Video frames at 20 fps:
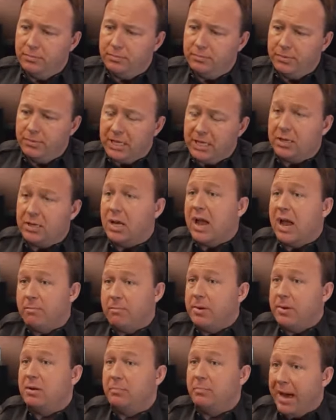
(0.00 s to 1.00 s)
get the
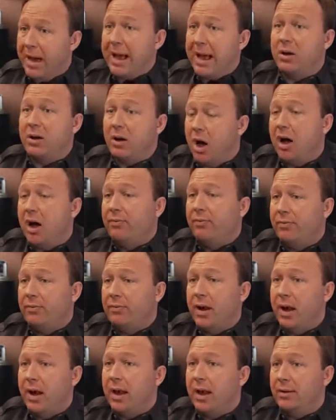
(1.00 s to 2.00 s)
government to back off
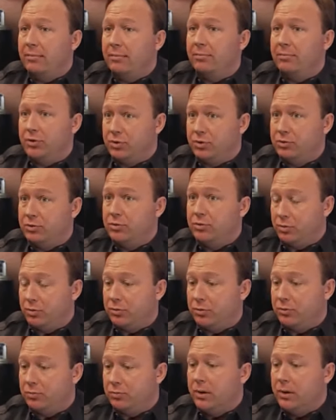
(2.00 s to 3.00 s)
and
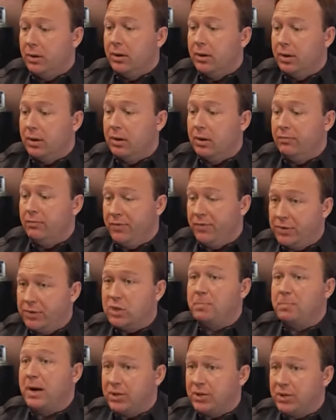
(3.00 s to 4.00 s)
to convince
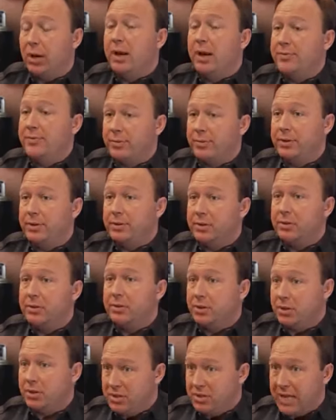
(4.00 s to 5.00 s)
special interests
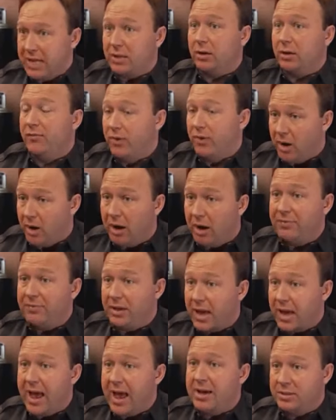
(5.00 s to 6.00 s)
to take their foot off the
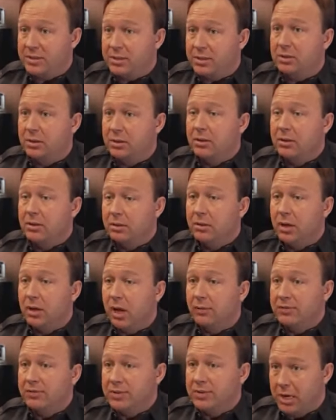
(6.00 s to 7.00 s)
gas
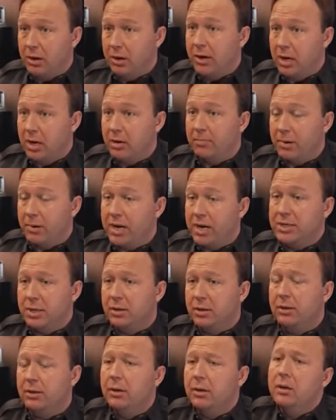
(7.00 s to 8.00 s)
of tyranny and
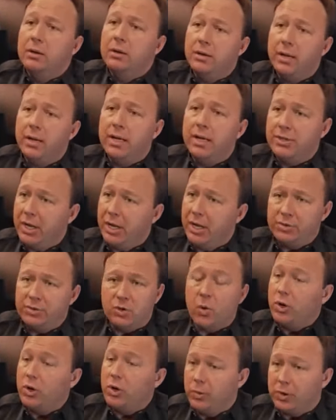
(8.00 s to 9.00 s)
oppression, it's
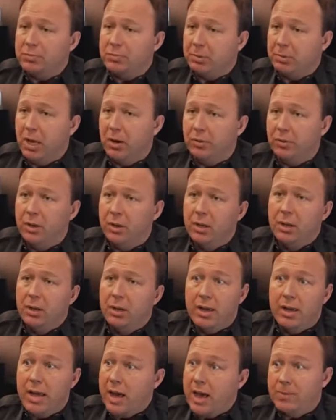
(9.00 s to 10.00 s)
going to explode.
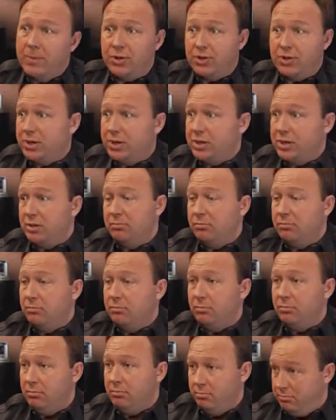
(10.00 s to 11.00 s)
And the system,
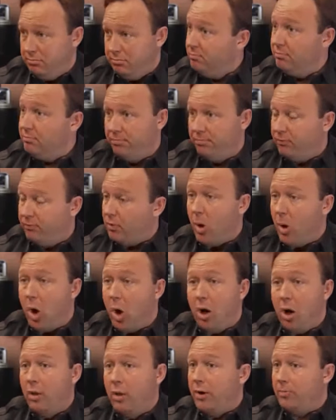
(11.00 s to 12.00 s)
from
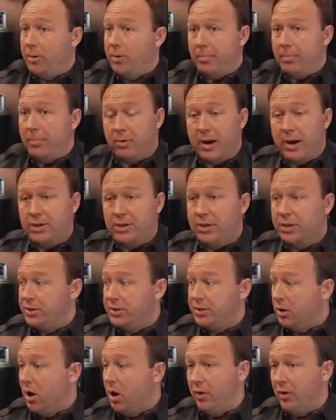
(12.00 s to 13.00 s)
all their preparations
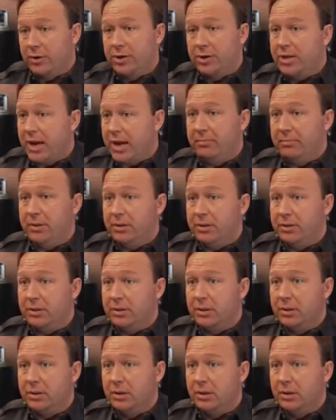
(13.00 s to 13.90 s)
and all their statements,